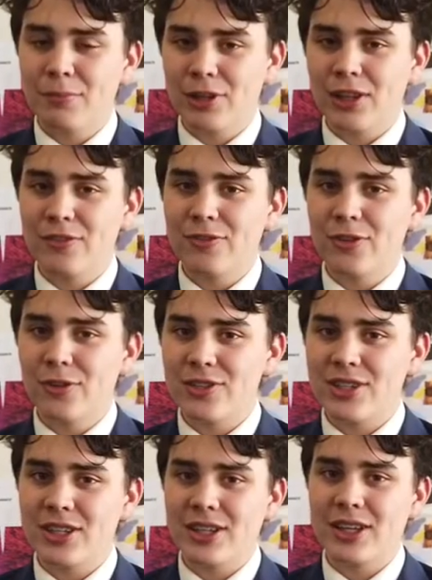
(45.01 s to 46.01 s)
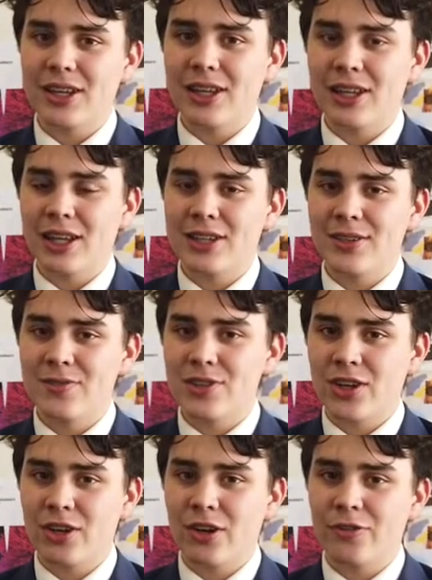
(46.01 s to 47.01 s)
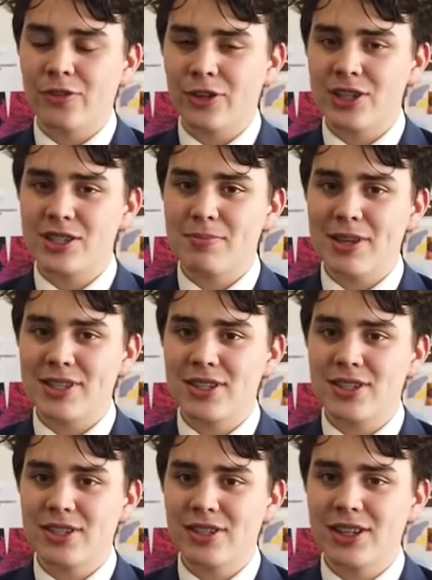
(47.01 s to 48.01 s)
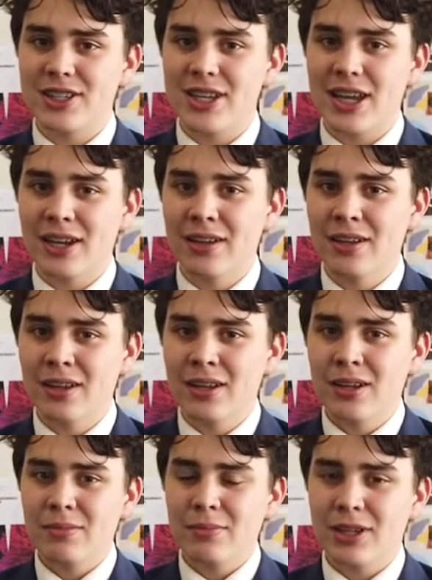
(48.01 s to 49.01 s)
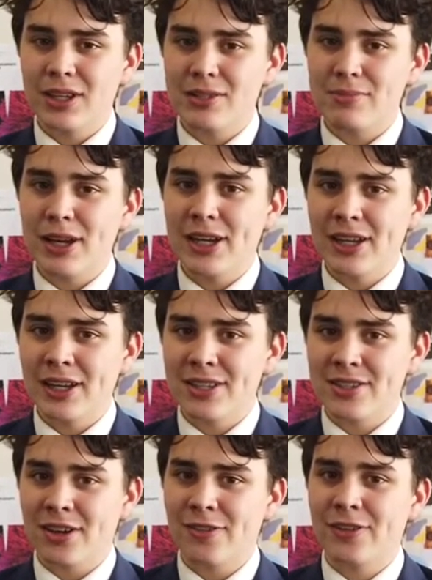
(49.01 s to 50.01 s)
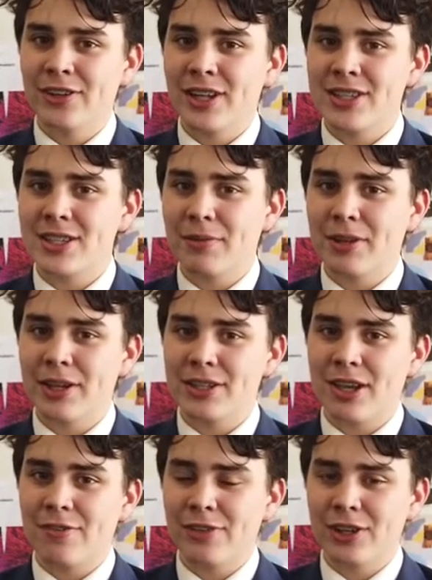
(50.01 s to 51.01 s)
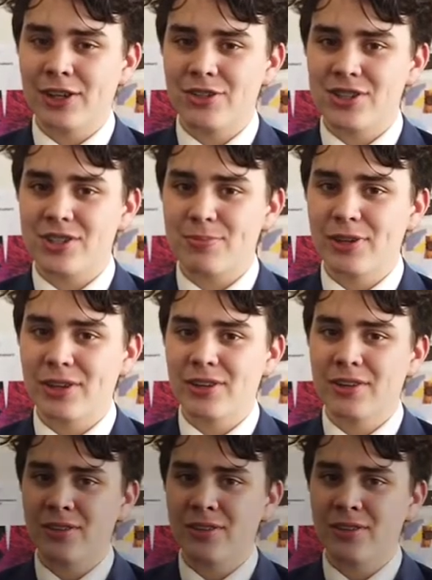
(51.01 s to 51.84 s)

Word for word: I'm looking forward to the electives on offer in semester 2 year 10 because media is offered and that's something that definitely interests me.